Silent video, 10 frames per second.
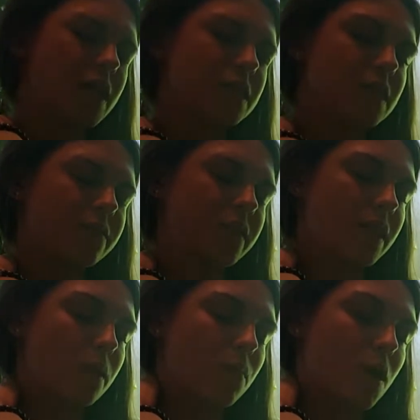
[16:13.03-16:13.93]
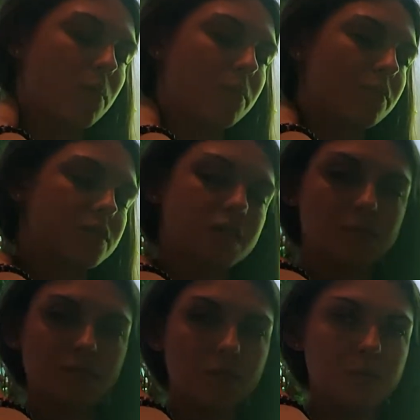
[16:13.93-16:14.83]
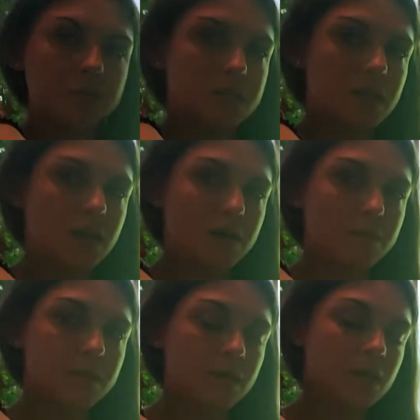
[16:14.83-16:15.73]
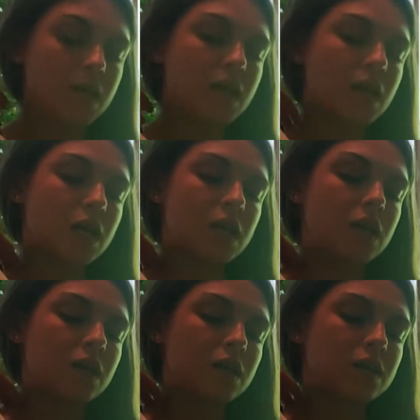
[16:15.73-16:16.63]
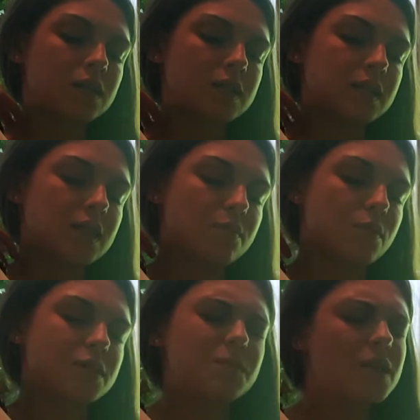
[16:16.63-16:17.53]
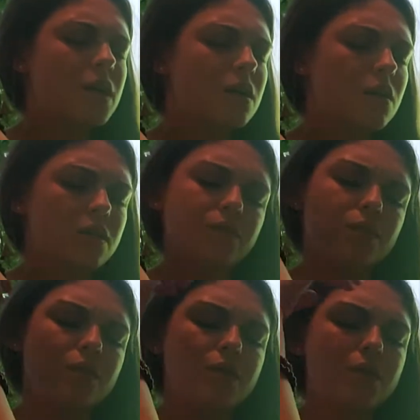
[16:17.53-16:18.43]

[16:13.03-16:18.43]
is definitely a problem for some of you at this time, Libras, but not all of you. You